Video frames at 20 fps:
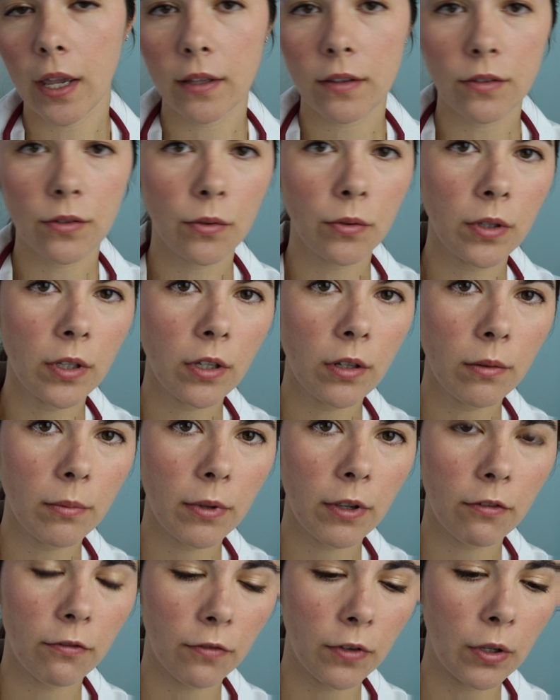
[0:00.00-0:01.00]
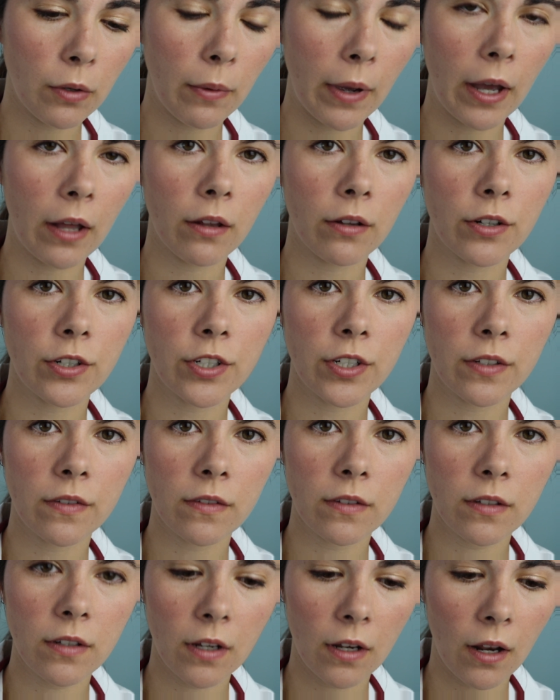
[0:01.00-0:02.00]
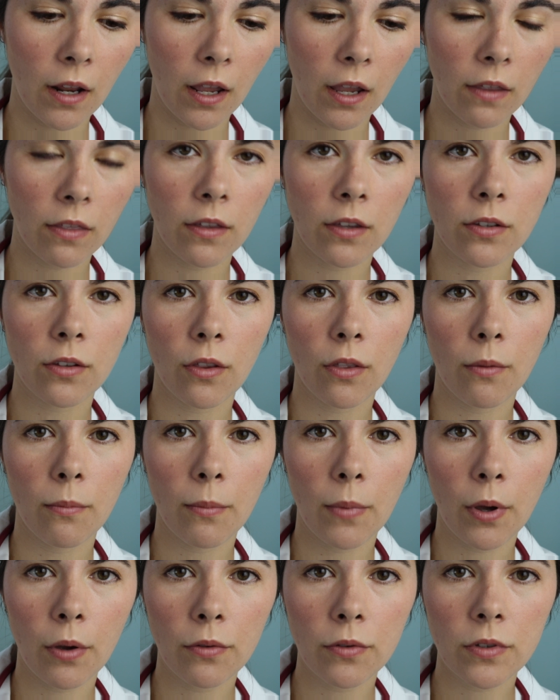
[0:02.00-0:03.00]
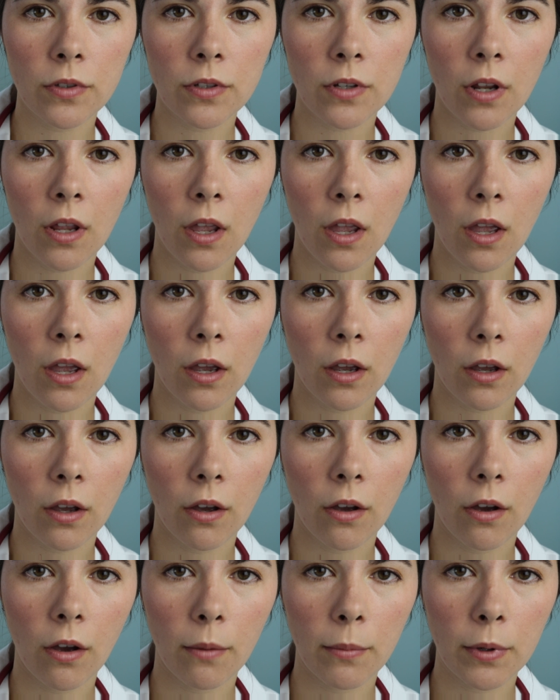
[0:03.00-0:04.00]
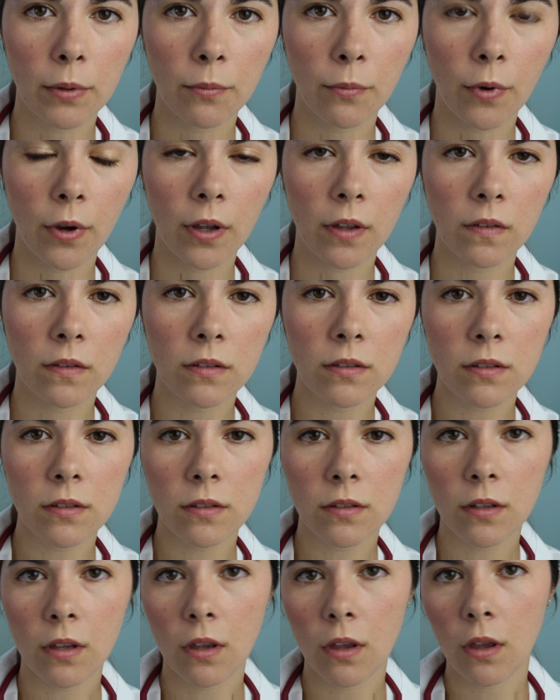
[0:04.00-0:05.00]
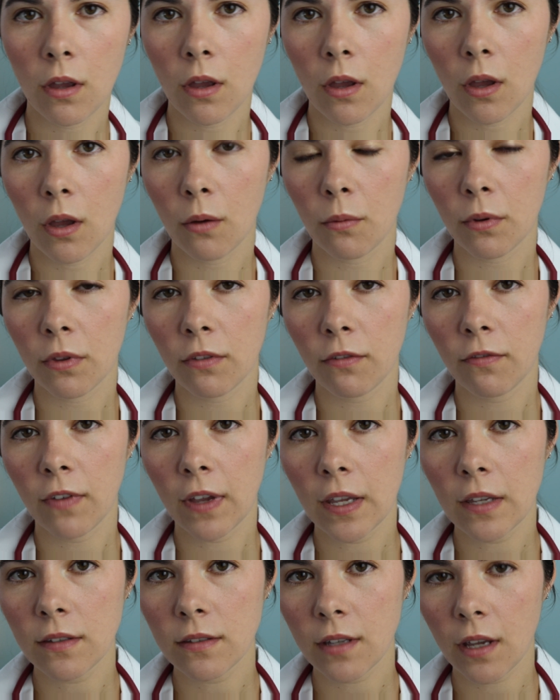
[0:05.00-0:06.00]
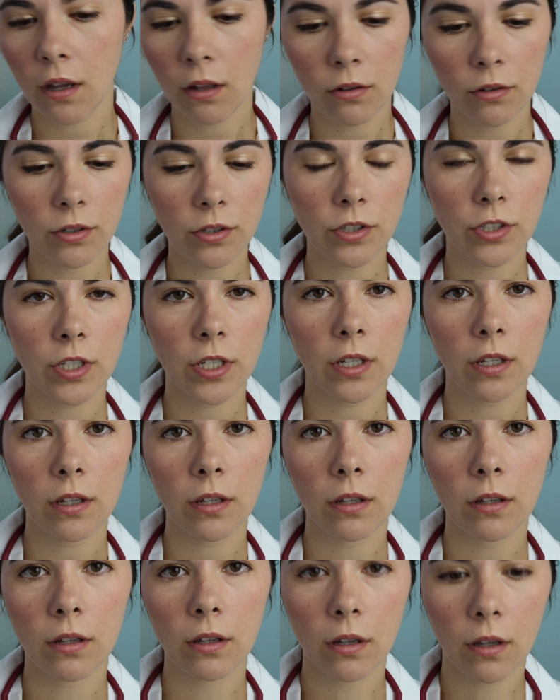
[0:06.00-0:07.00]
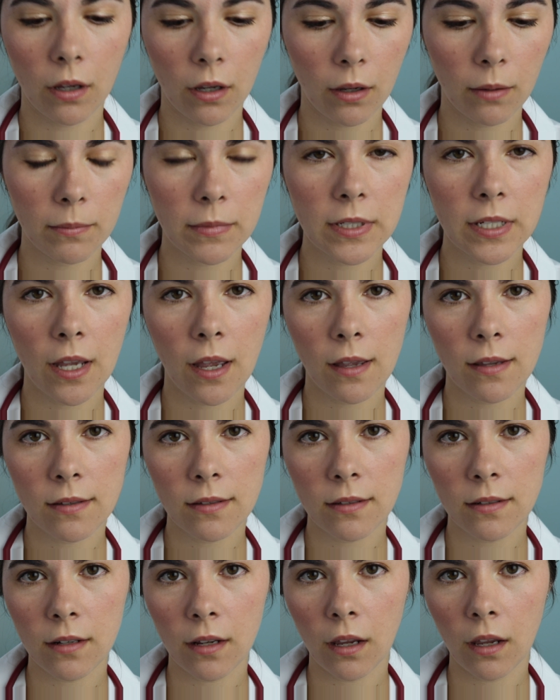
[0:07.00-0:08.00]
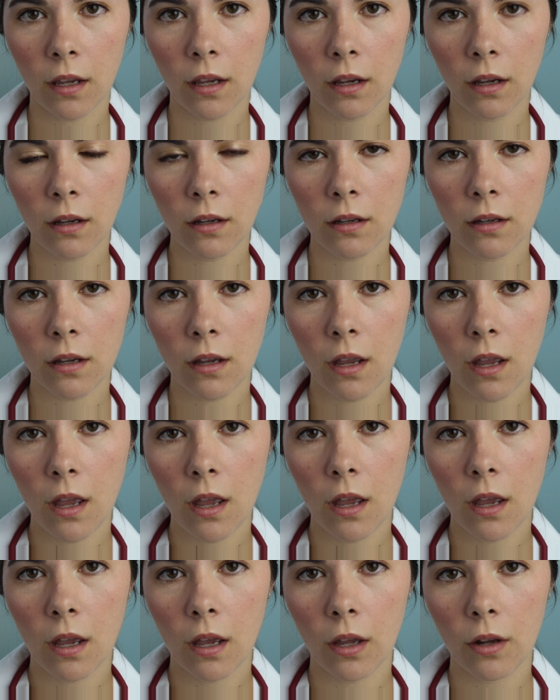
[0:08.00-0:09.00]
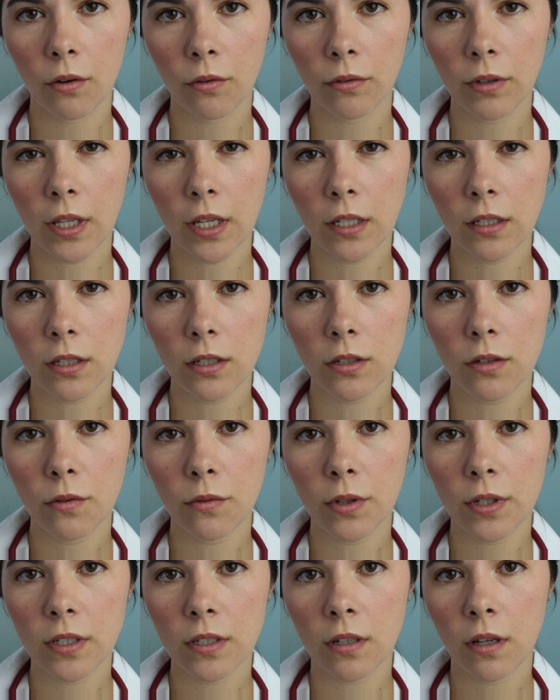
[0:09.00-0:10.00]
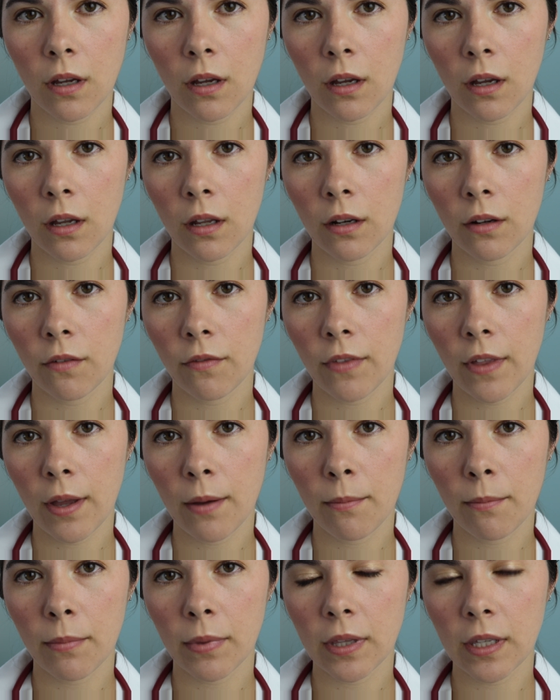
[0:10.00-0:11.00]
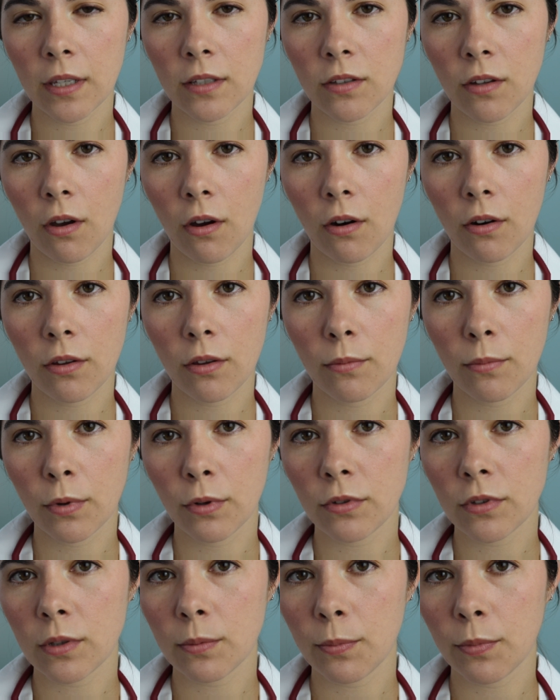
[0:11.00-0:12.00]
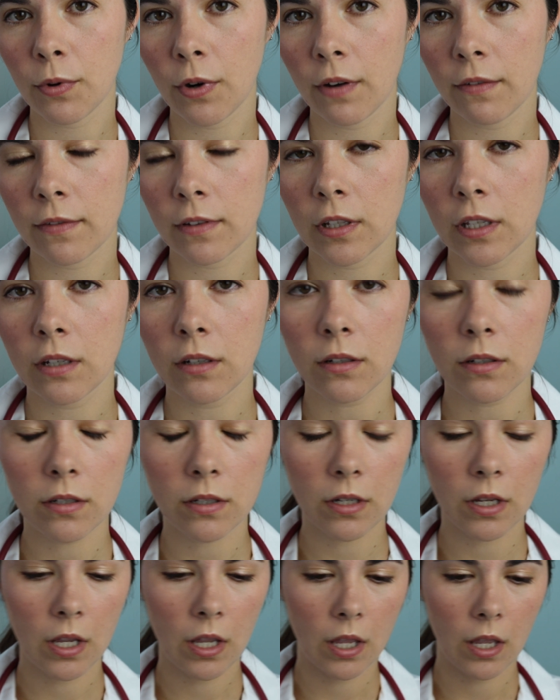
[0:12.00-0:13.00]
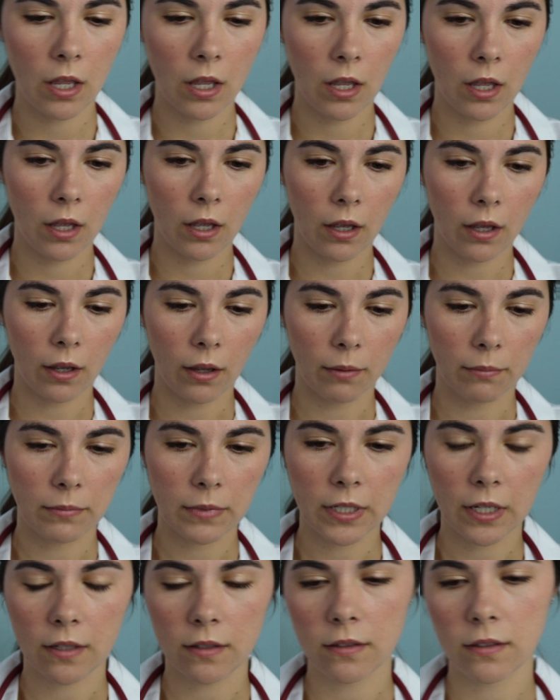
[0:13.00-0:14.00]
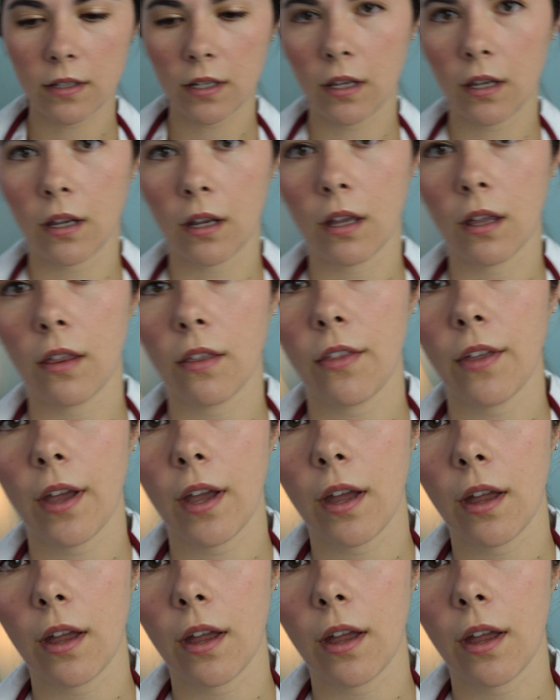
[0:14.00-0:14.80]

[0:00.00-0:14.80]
It's only going to be a few allergens today. These are the most common ones. With face allergy testing, I don't like to do a ton of them, but these are the most prevalent testing